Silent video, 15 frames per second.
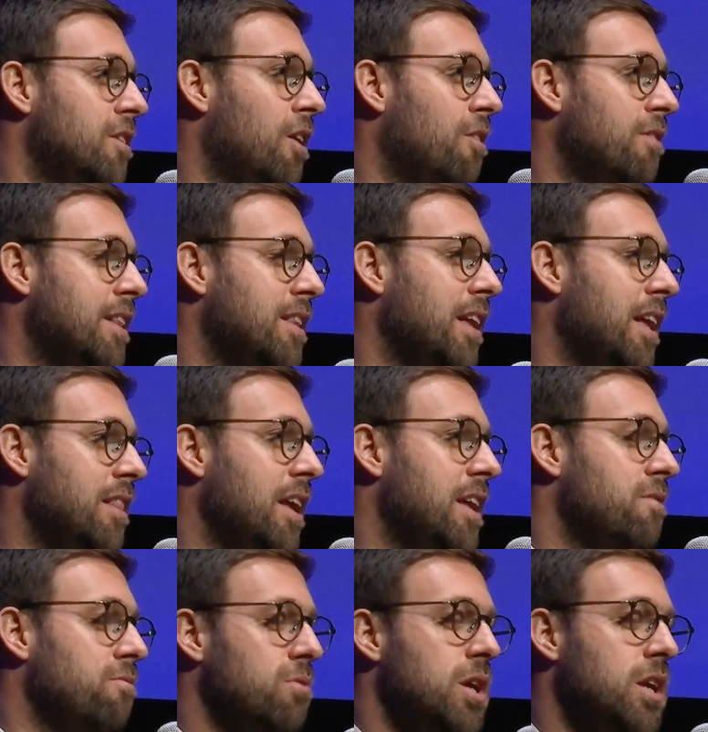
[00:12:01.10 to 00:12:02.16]
and
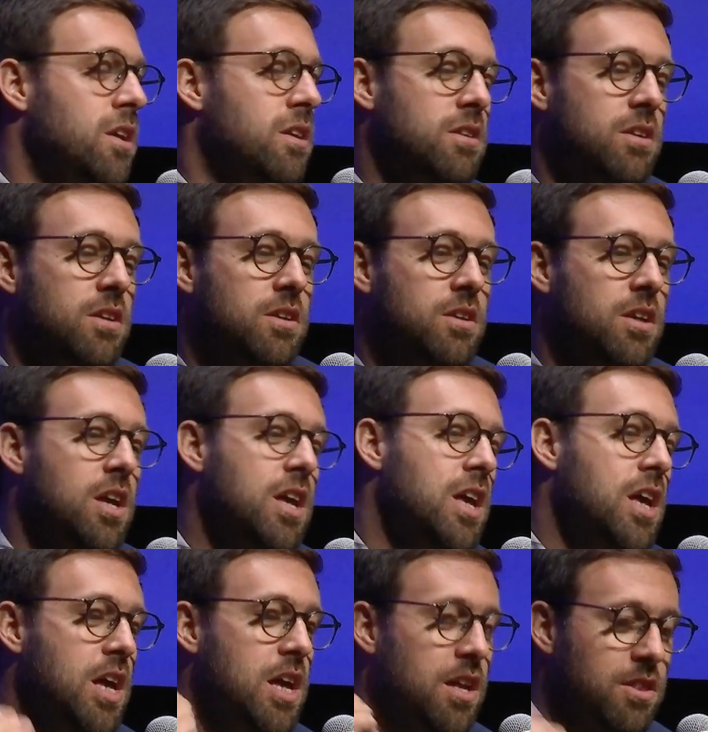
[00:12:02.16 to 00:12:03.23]
then the
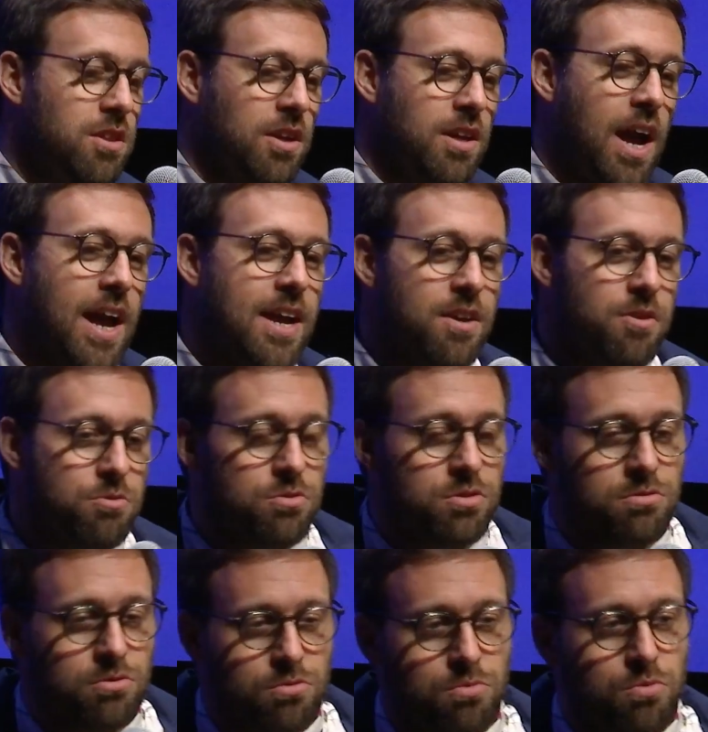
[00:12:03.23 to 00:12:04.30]
guy
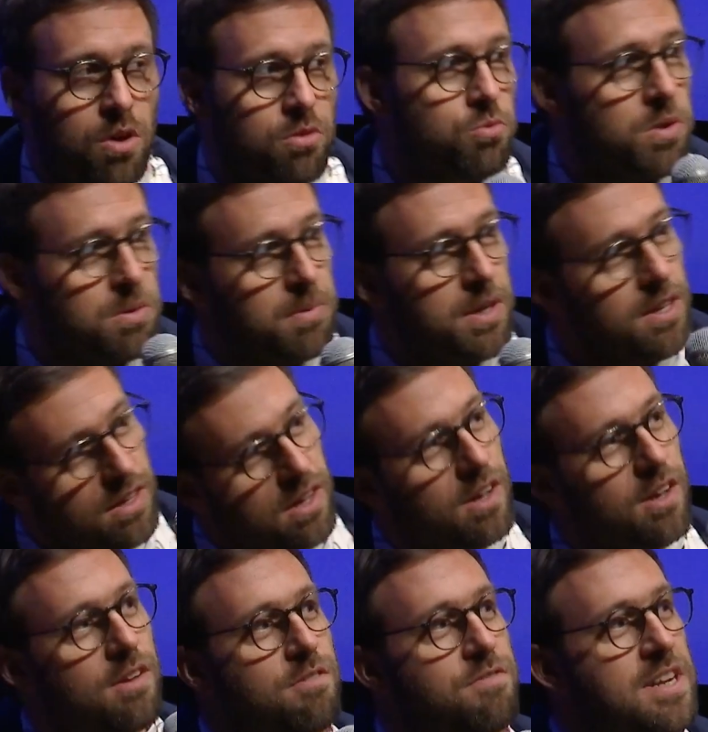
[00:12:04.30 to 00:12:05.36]
who wrote with me,
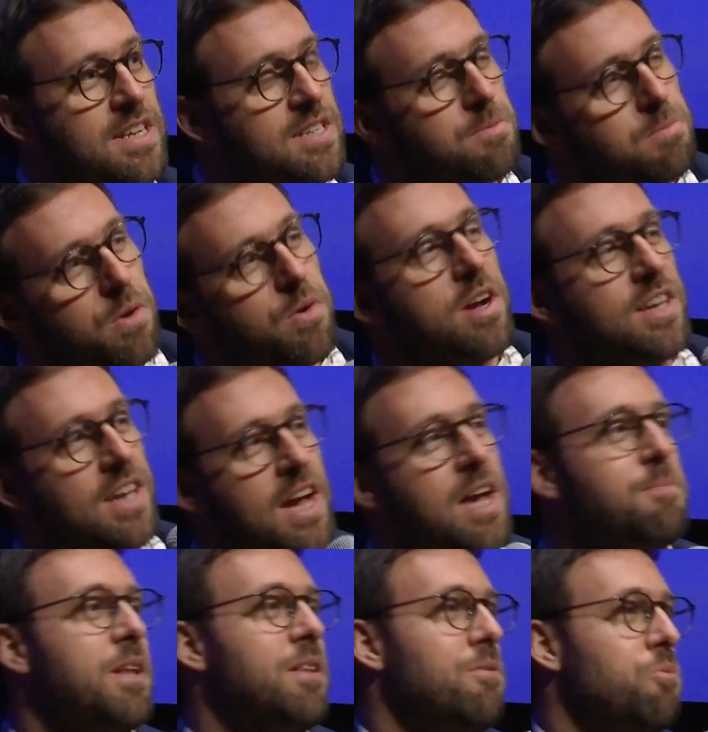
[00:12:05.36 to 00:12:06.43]
Flix and Mira,
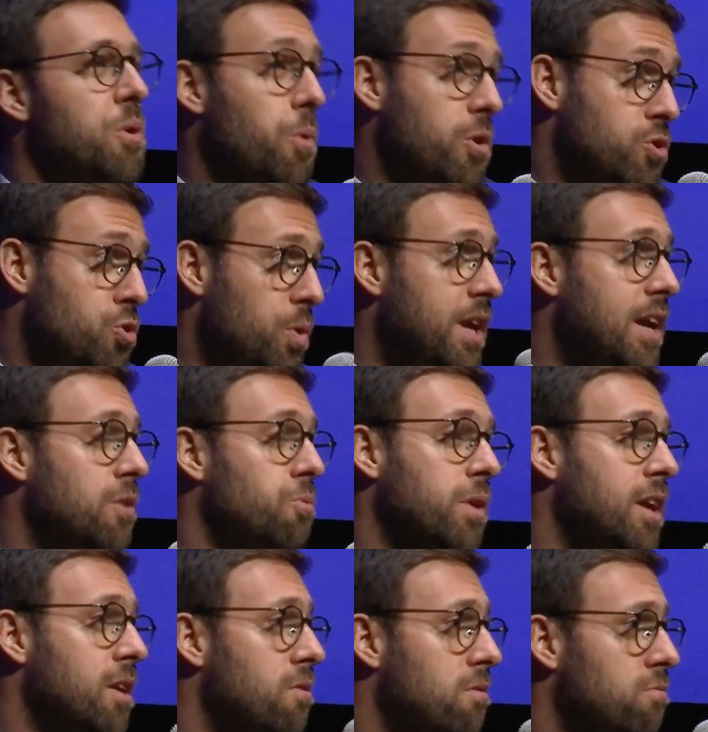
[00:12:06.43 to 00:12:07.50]
came, and we were three, and
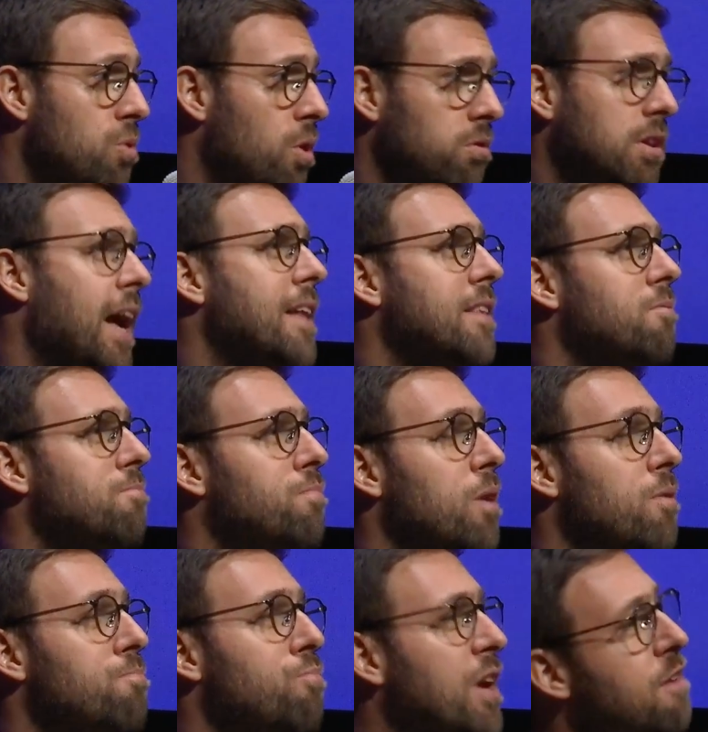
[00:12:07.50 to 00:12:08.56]
we wrote that
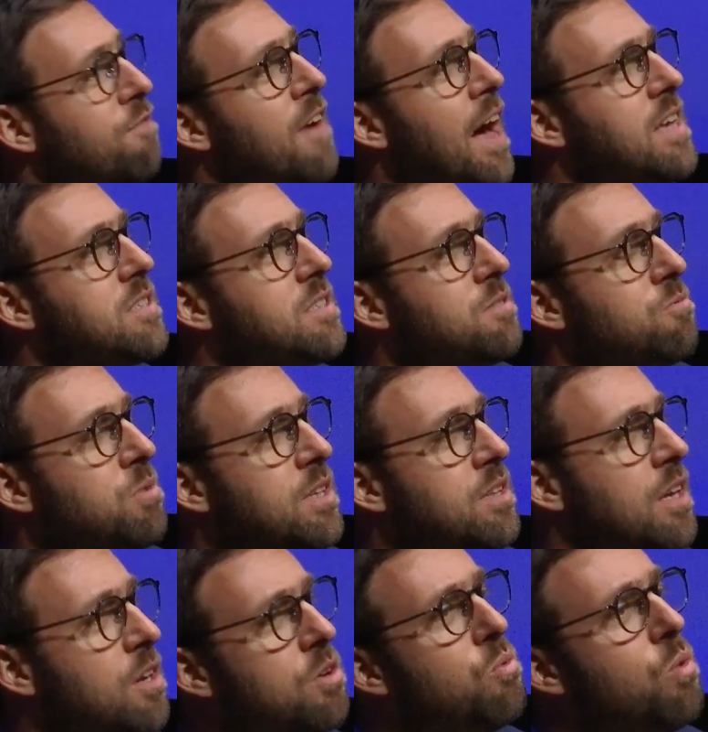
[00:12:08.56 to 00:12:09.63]
pretty fast. We
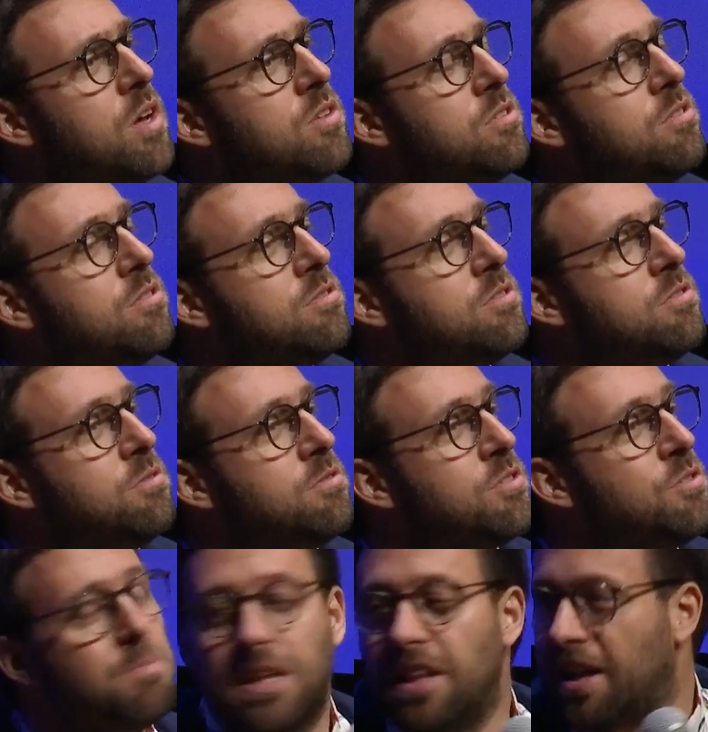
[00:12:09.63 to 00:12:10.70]
didn't want to
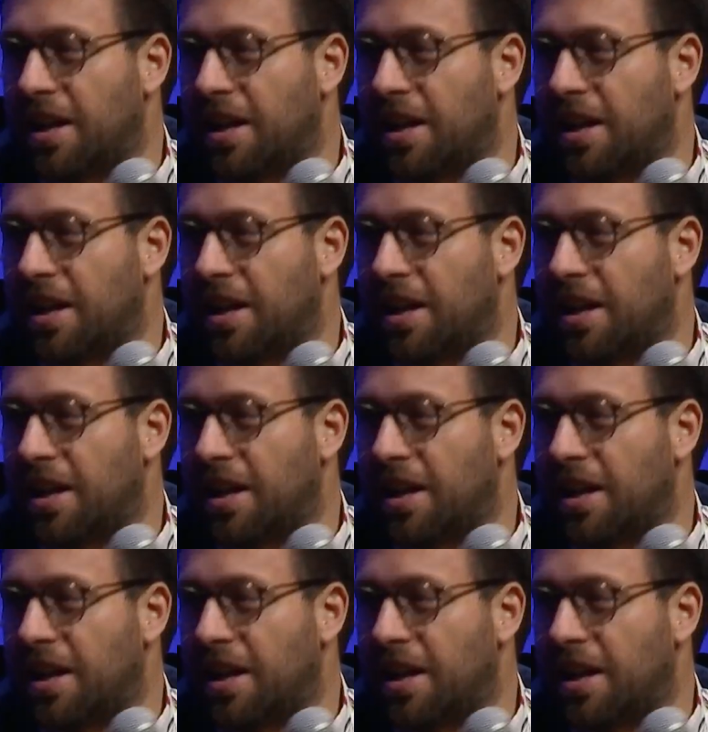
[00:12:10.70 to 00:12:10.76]
be